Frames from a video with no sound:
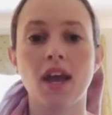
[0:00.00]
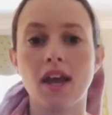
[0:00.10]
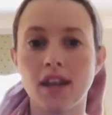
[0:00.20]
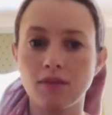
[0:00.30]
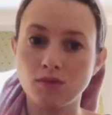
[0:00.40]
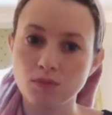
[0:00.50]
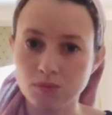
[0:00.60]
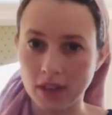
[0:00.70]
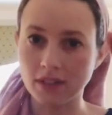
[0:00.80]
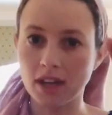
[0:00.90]
and I
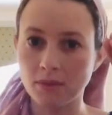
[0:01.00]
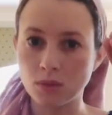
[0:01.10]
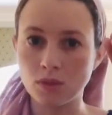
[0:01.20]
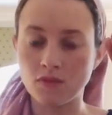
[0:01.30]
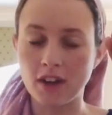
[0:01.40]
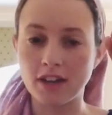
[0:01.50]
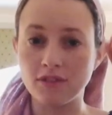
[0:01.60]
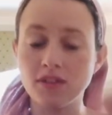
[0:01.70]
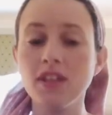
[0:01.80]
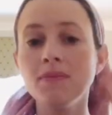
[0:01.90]
round that up to a final
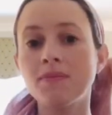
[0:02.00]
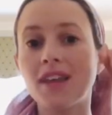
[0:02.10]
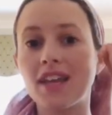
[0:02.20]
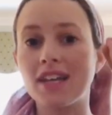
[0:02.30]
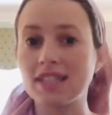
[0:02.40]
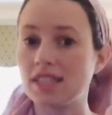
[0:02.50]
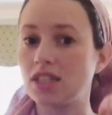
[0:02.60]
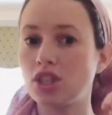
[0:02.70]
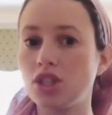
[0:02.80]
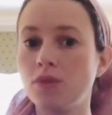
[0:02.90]
fee, and I send
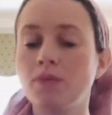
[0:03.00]
it to you.